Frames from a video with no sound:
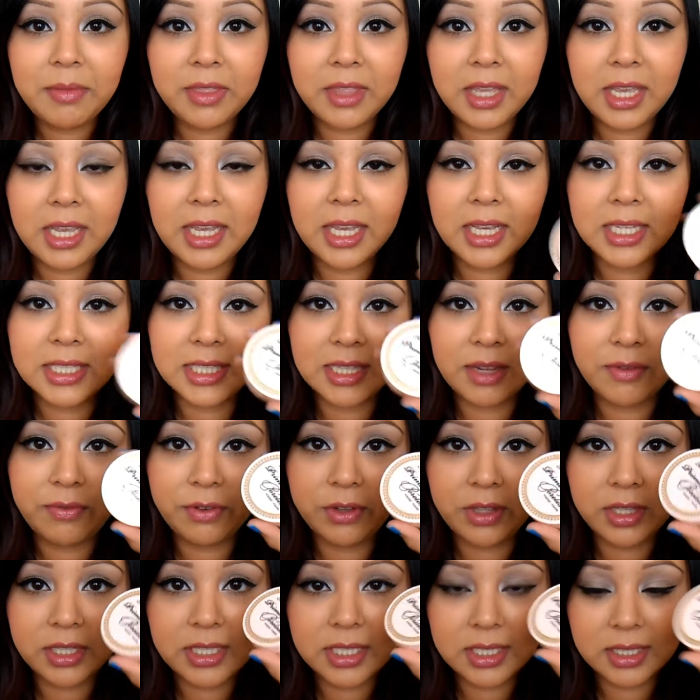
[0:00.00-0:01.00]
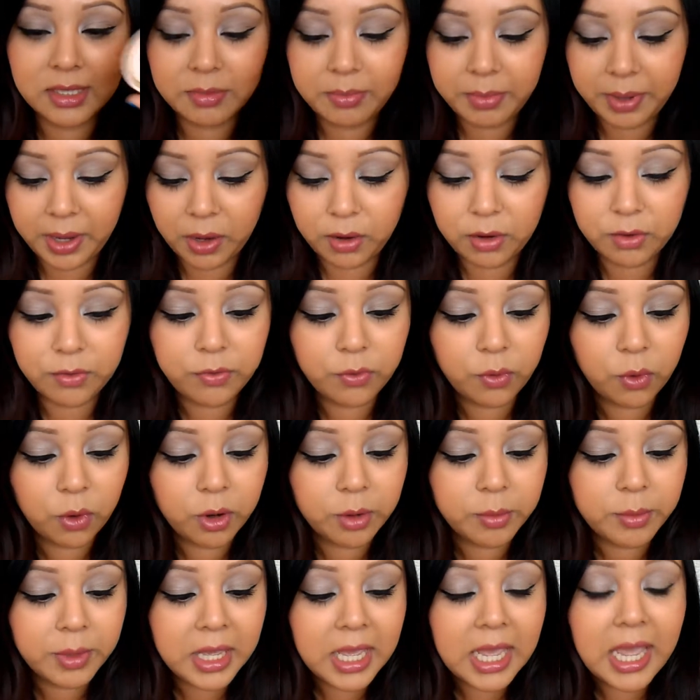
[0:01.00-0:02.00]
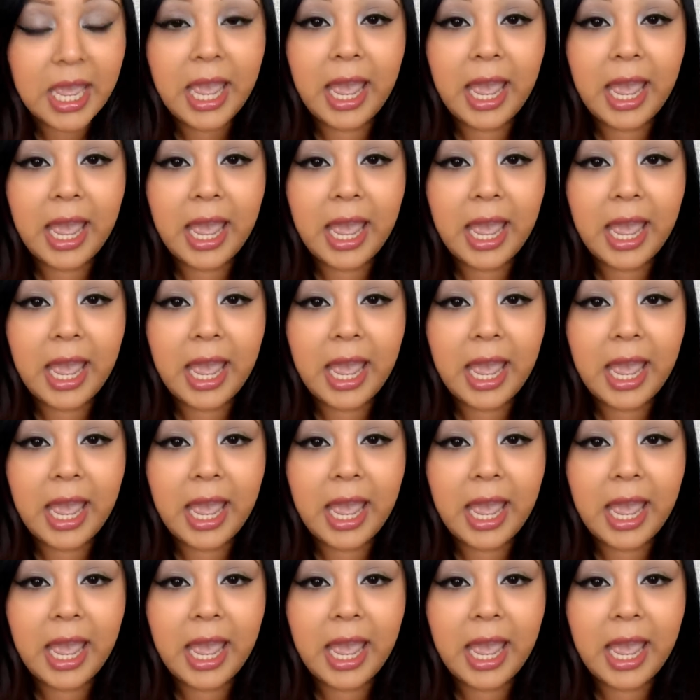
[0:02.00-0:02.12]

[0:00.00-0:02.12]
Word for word: thing except for this is in powder form.